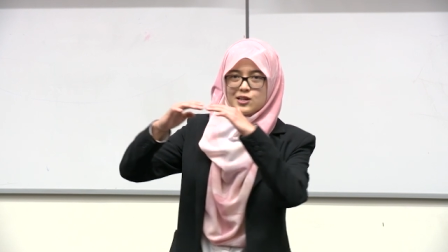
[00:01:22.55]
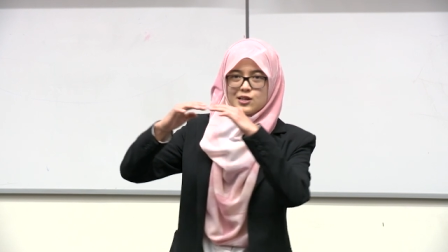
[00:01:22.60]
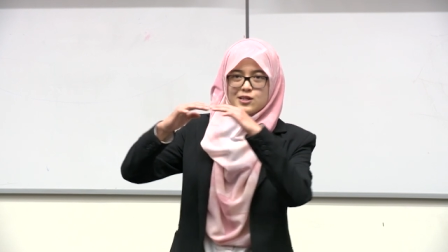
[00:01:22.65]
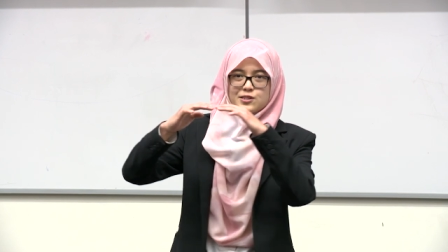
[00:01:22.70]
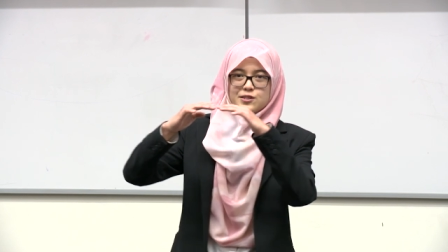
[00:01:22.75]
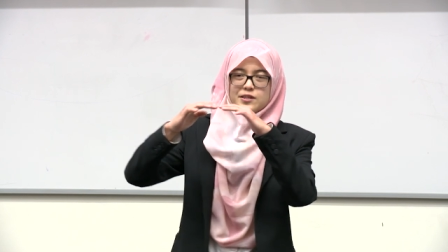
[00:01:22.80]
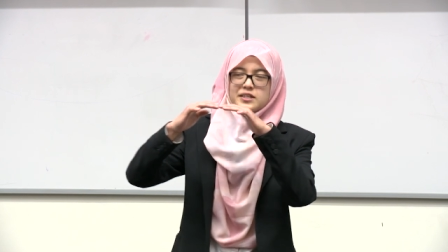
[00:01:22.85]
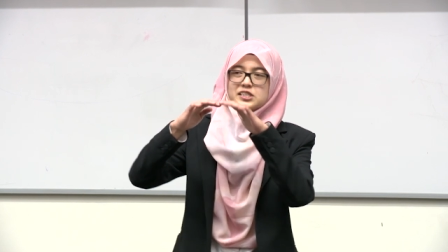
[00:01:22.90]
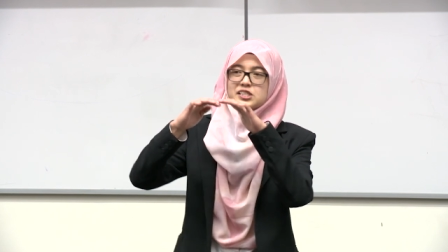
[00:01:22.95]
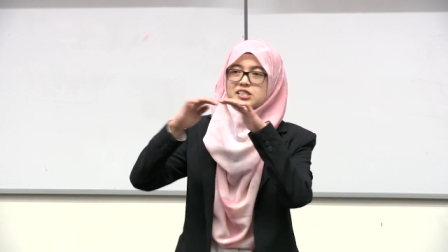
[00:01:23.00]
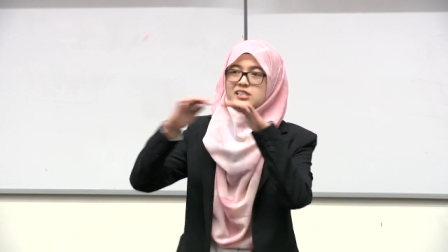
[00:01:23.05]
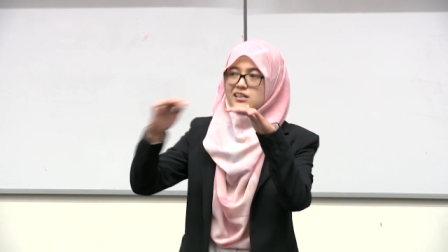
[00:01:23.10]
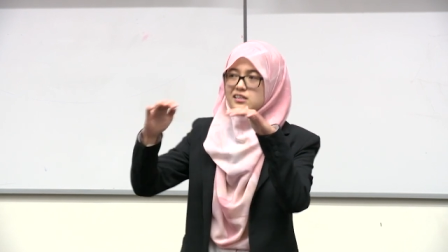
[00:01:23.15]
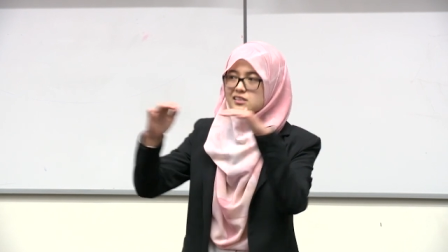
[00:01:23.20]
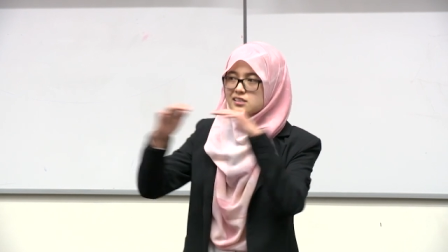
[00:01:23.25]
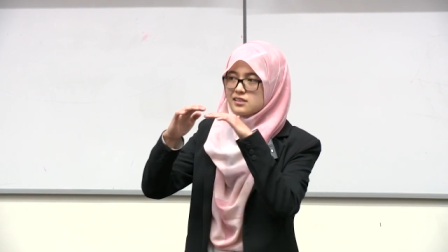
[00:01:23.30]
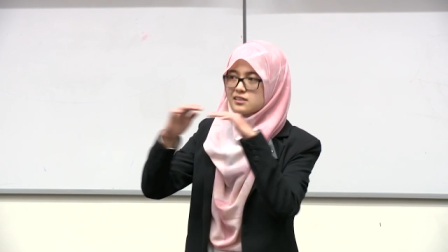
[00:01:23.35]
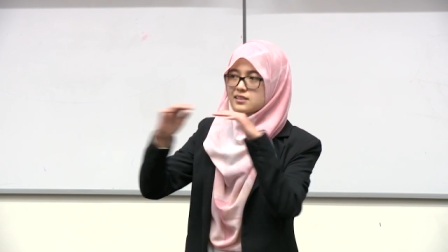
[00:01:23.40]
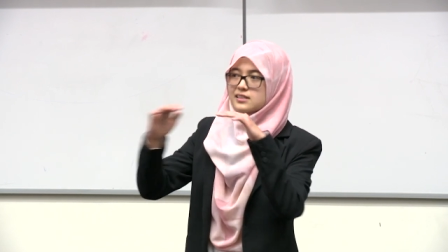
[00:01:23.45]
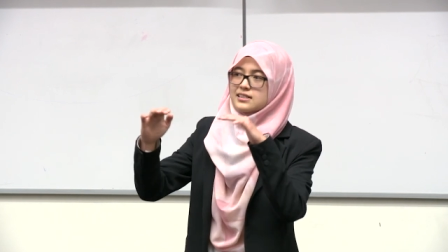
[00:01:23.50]
So the
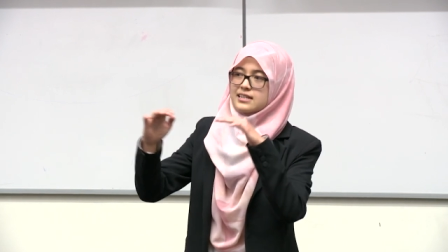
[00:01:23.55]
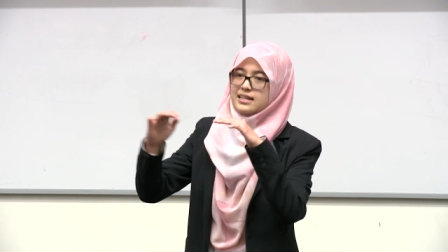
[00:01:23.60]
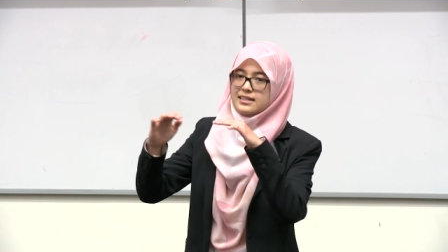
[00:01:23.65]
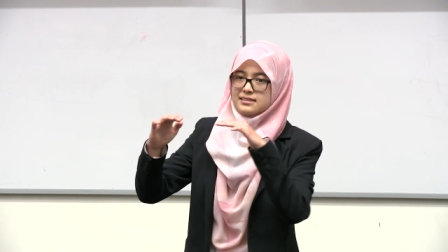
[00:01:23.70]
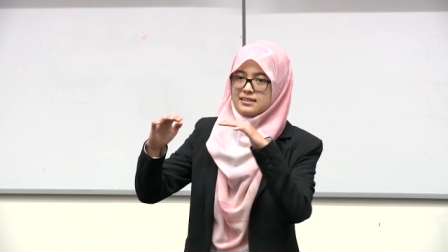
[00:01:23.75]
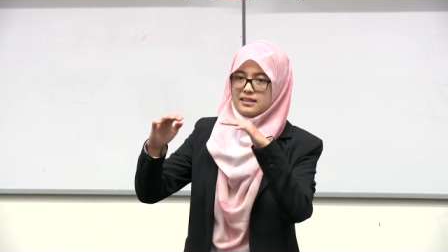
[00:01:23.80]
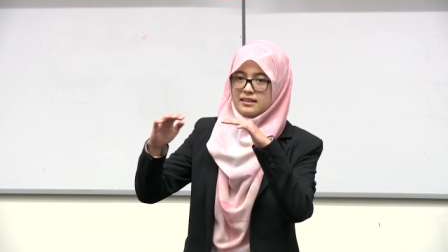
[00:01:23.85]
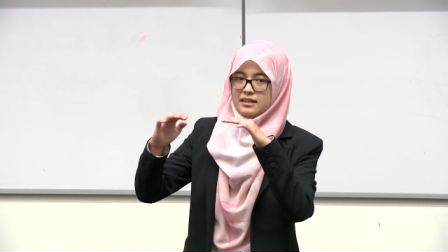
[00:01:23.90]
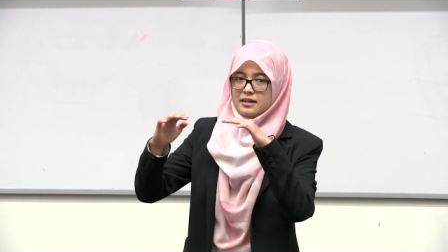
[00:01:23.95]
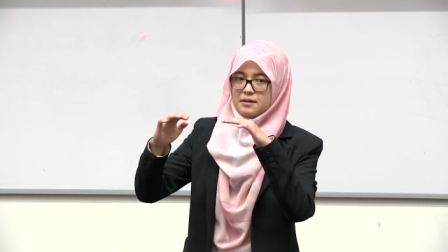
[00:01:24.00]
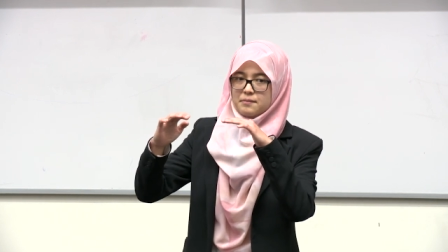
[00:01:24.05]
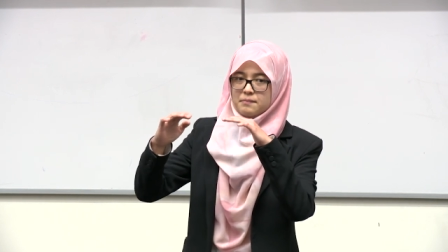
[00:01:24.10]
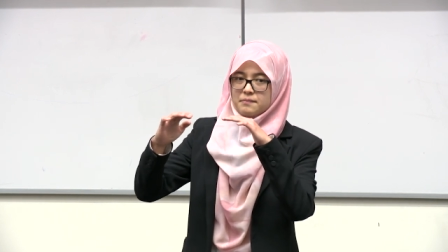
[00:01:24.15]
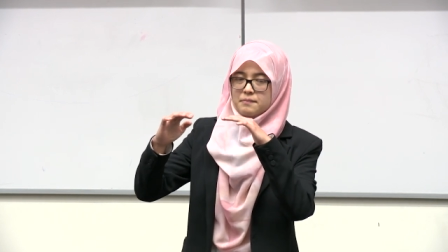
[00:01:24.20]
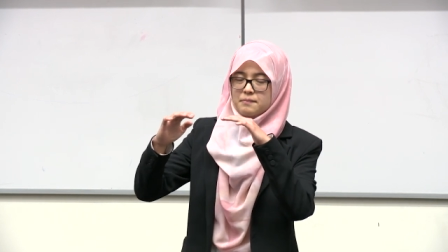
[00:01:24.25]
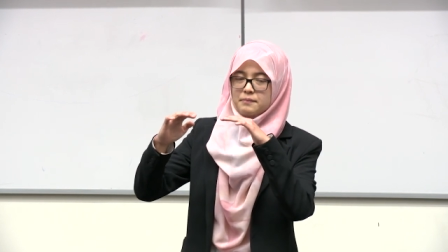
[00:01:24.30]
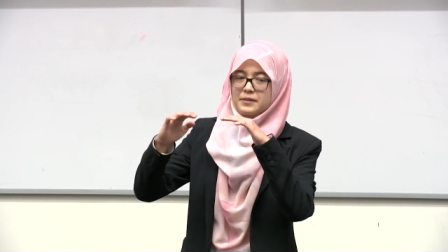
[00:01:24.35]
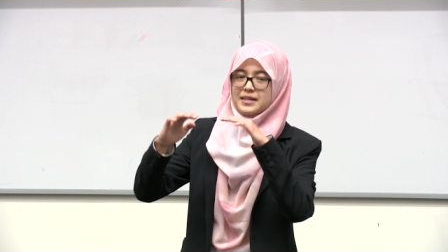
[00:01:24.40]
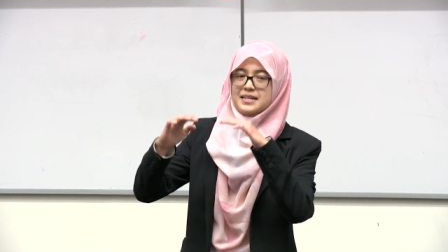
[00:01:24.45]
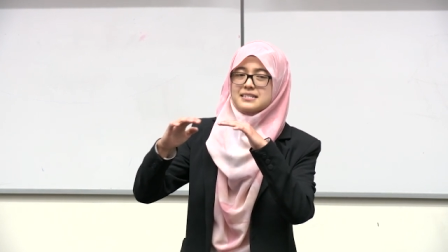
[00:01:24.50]
junction connecting them
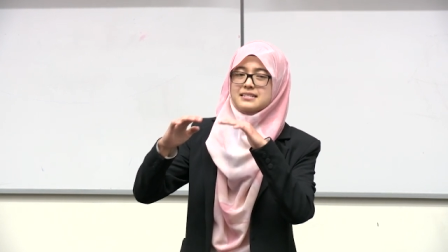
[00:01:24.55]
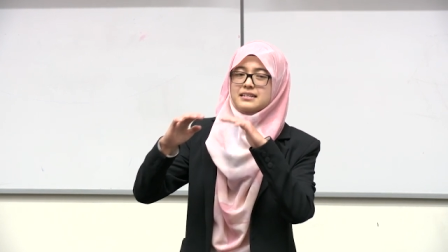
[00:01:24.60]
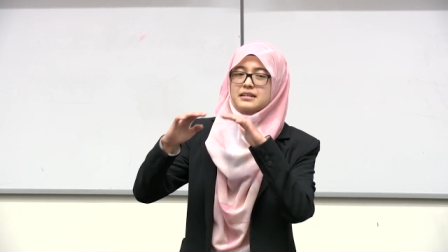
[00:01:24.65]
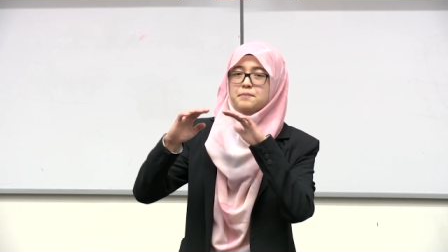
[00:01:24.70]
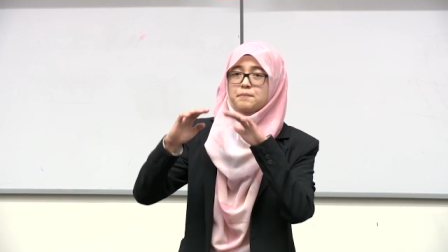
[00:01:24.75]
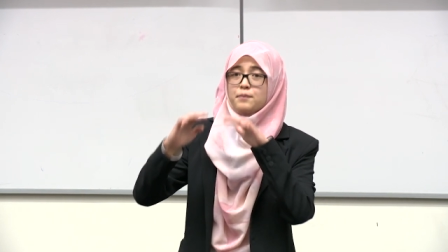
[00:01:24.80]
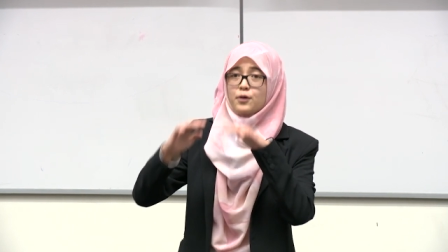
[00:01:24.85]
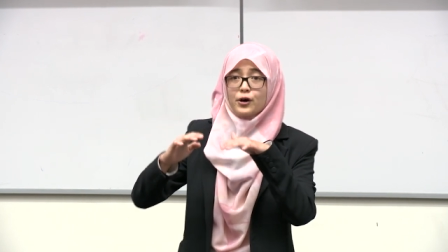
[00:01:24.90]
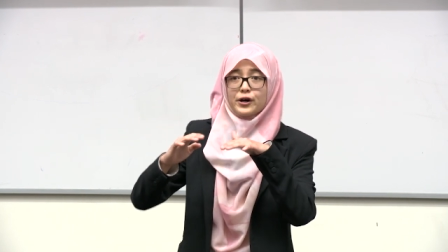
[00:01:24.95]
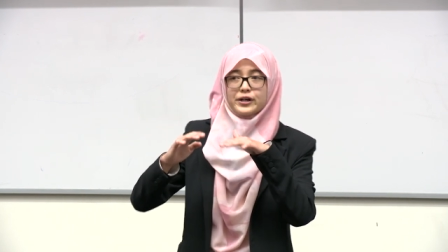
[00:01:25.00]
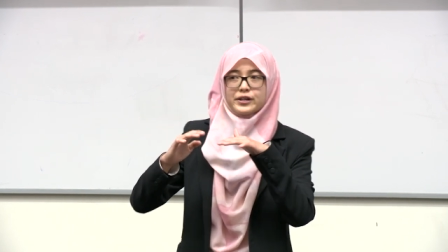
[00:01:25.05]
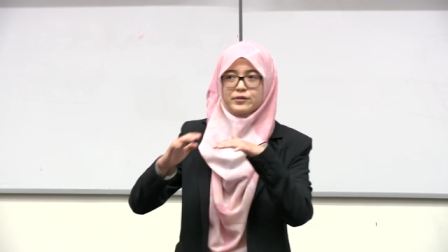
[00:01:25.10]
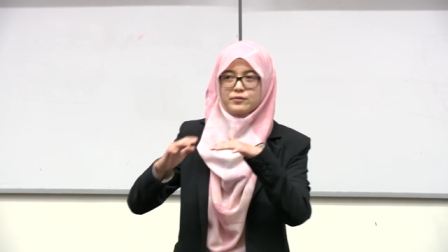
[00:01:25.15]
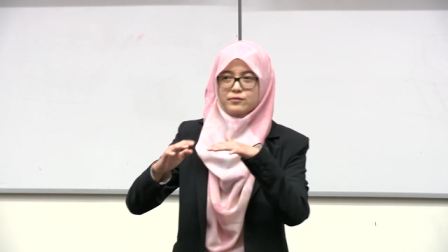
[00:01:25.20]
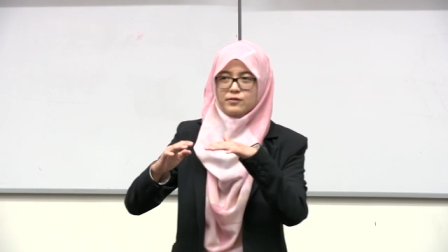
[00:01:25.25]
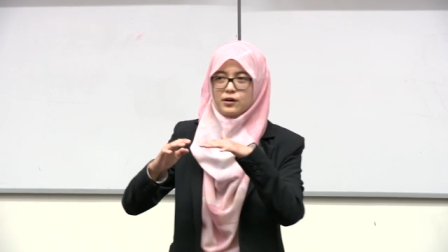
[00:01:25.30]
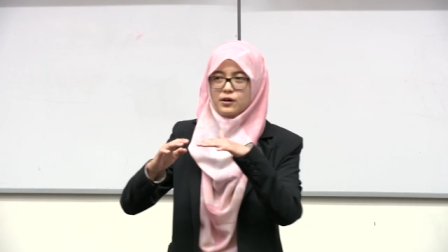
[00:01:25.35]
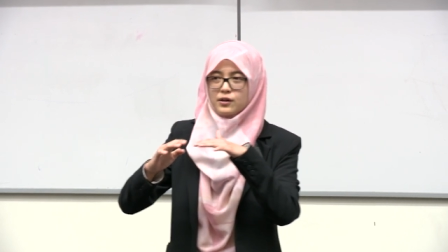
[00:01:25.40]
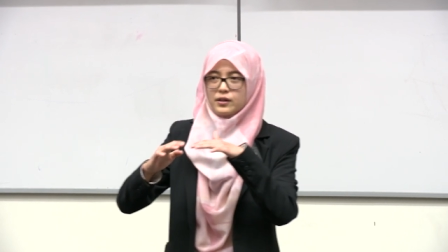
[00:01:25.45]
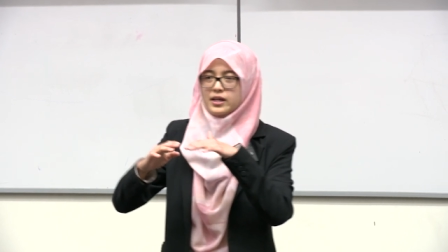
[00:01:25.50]
plays an important
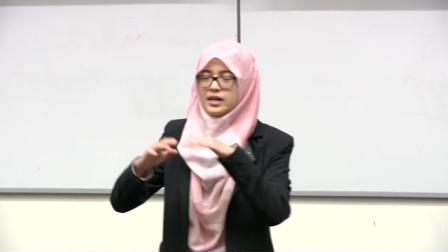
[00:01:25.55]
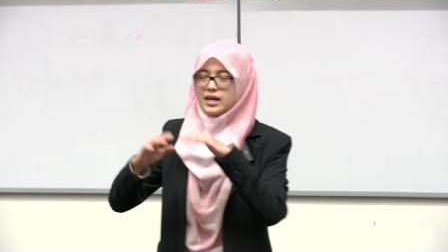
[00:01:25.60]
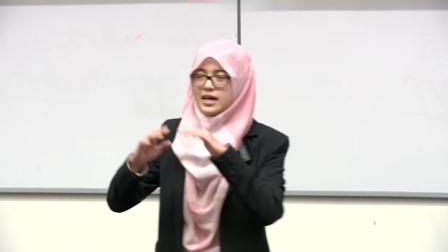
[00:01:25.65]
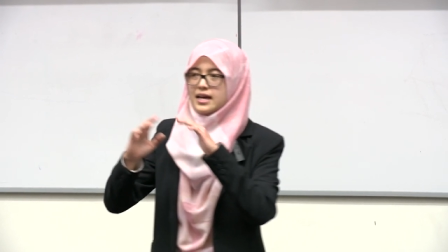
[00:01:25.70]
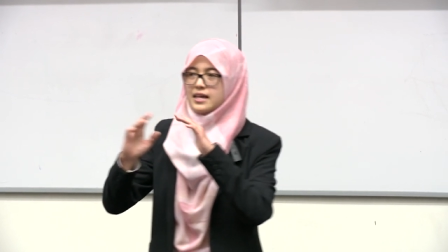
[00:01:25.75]
role